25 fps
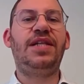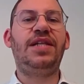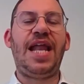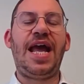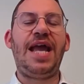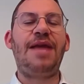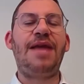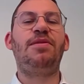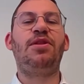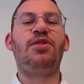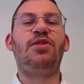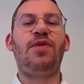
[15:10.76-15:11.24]

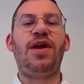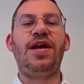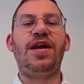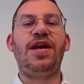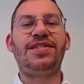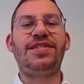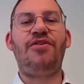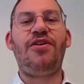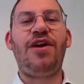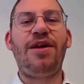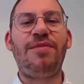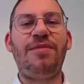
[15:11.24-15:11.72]

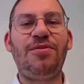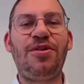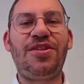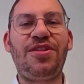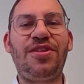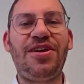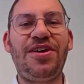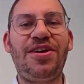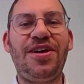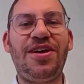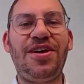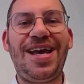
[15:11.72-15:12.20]
climate-wise, now I'm
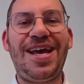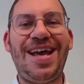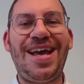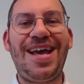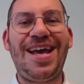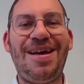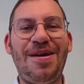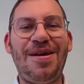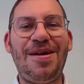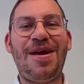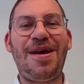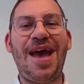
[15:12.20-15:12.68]
not
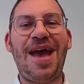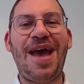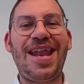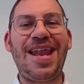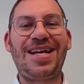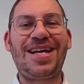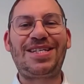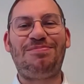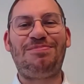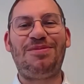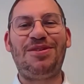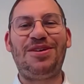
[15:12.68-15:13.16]
an
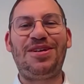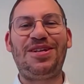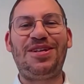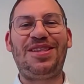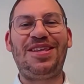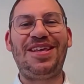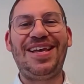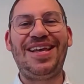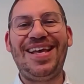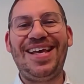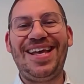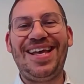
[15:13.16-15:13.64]

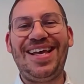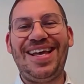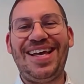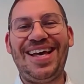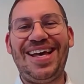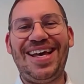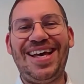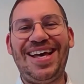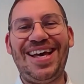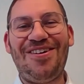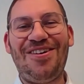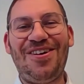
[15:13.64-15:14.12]
expert
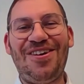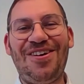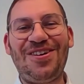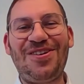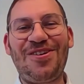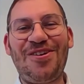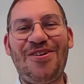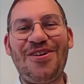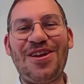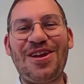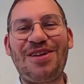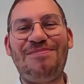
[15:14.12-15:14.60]

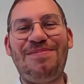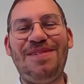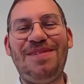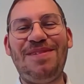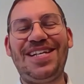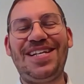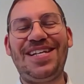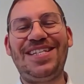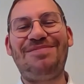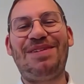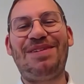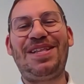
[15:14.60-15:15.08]
on growing
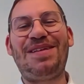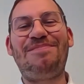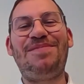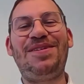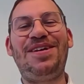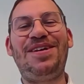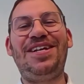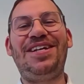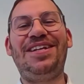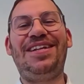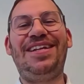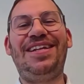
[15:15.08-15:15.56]
plants, but
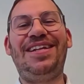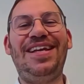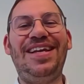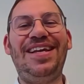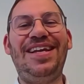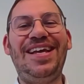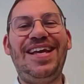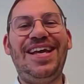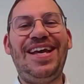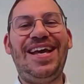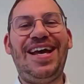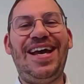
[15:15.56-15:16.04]

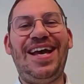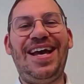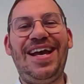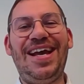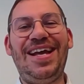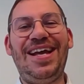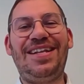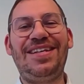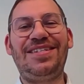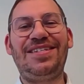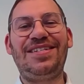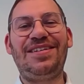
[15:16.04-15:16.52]
apparently
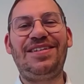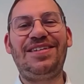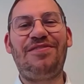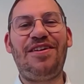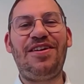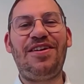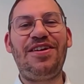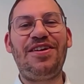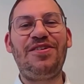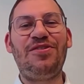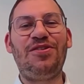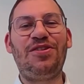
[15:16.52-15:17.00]
it is a
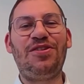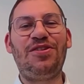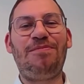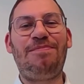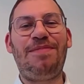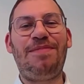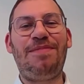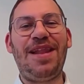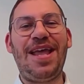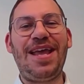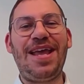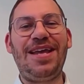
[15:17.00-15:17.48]
very good
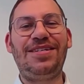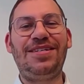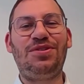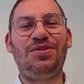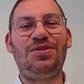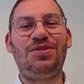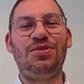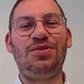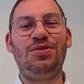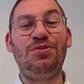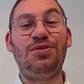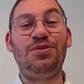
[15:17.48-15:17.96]

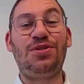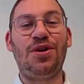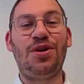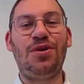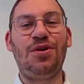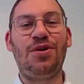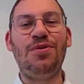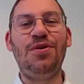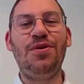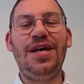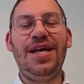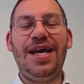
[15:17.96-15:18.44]
place to do
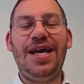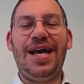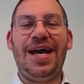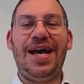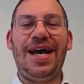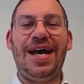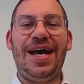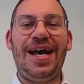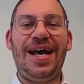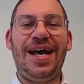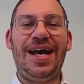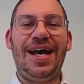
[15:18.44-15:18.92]
so.
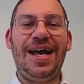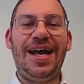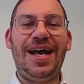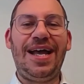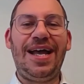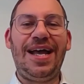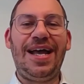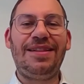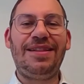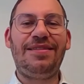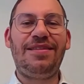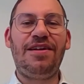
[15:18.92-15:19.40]

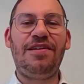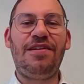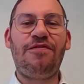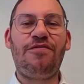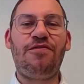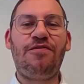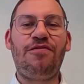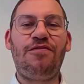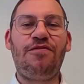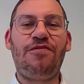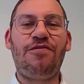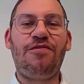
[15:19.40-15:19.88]
And
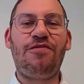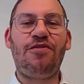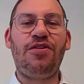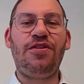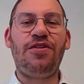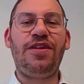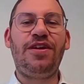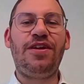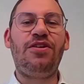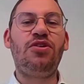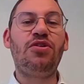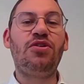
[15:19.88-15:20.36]

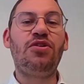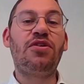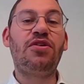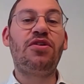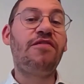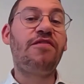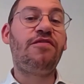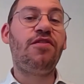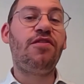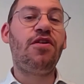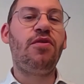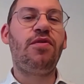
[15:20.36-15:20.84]
therefore, they're
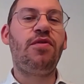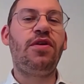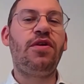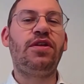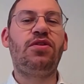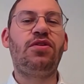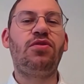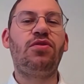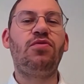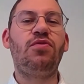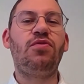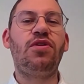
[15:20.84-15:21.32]
looking
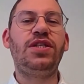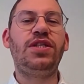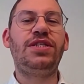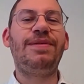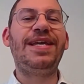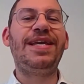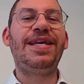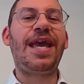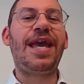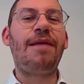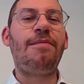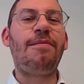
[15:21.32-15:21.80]
forward
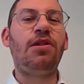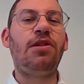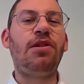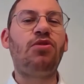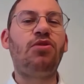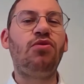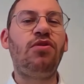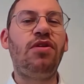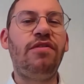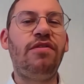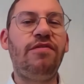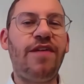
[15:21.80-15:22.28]
towards being
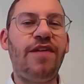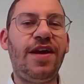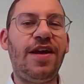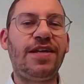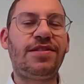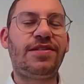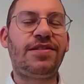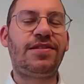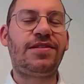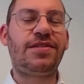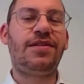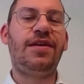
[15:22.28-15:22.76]
able to
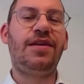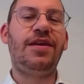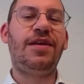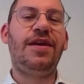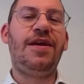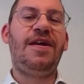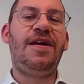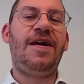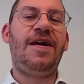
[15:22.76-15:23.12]
invest